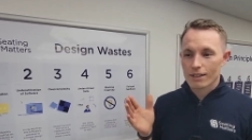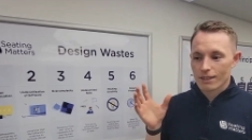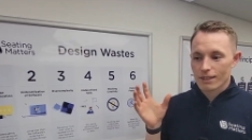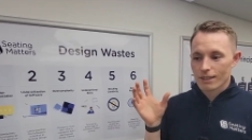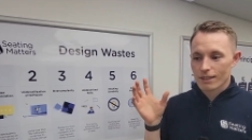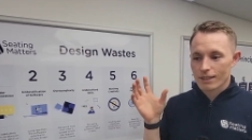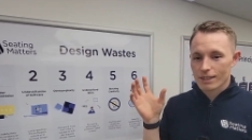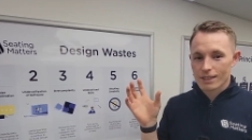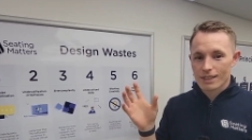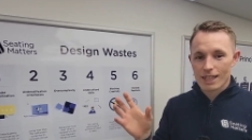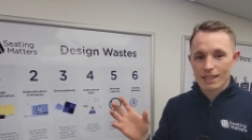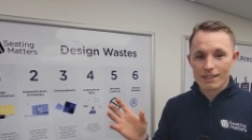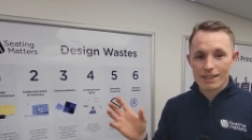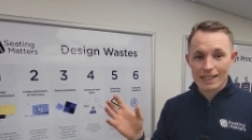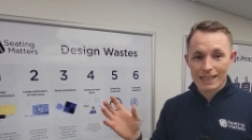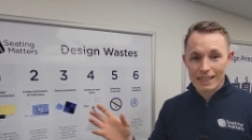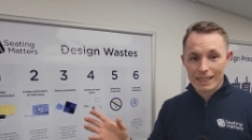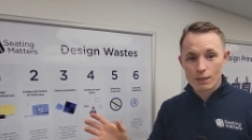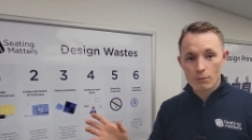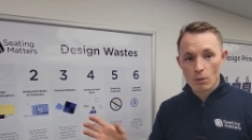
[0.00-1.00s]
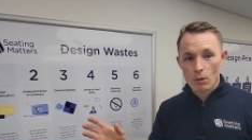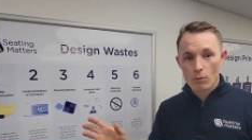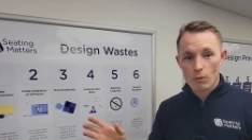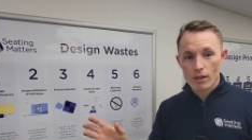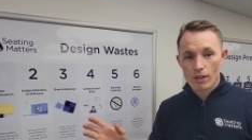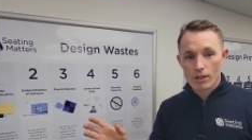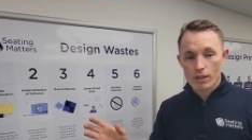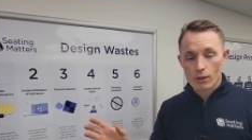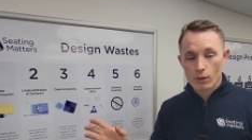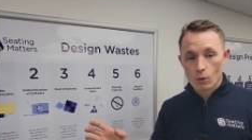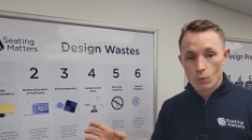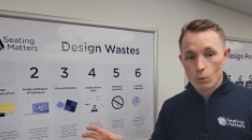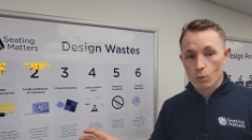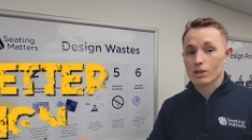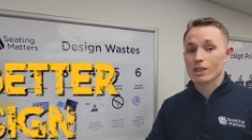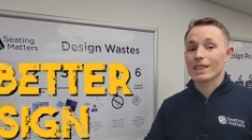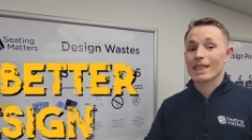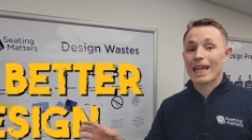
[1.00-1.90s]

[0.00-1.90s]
the design that he come up with was